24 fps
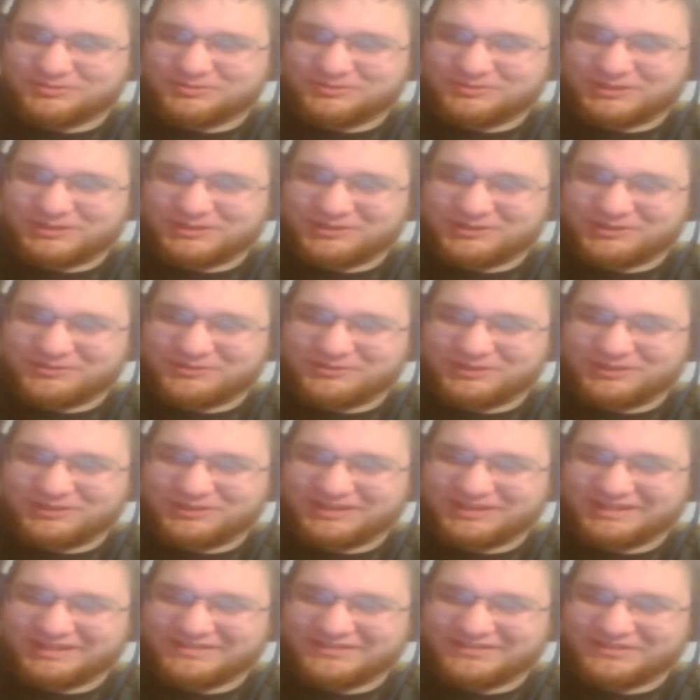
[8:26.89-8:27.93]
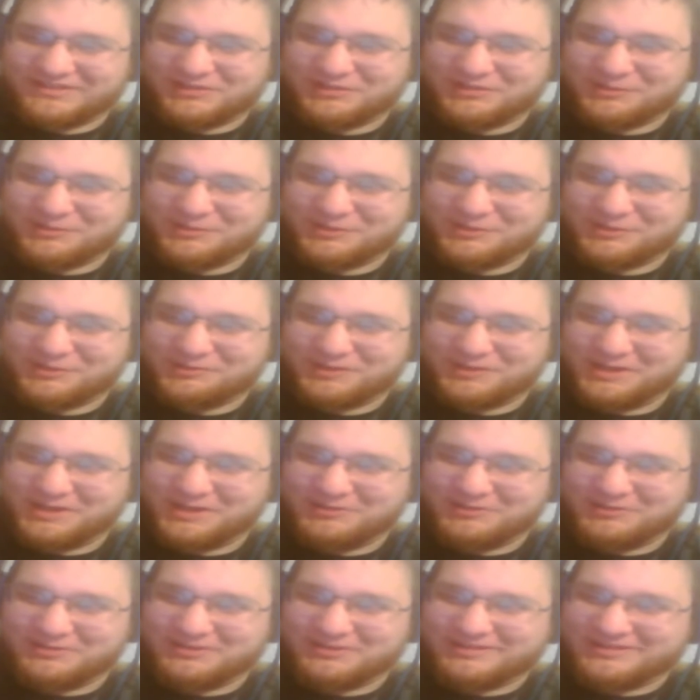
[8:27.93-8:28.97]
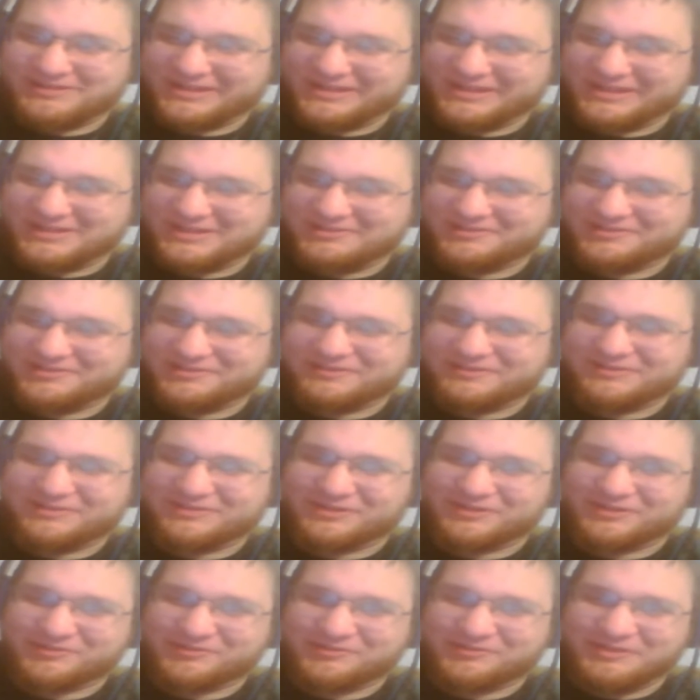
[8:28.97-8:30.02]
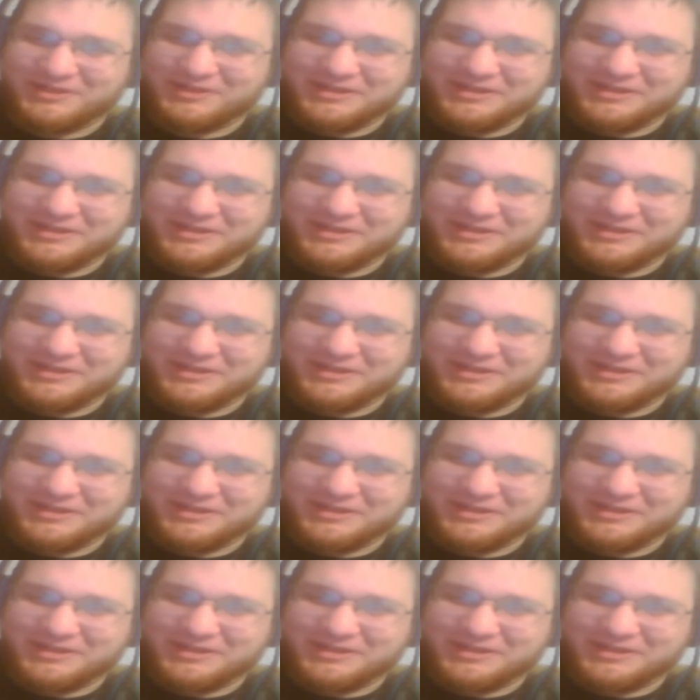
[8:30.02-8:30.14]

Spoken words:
Windows 10 sooner rather than later, so...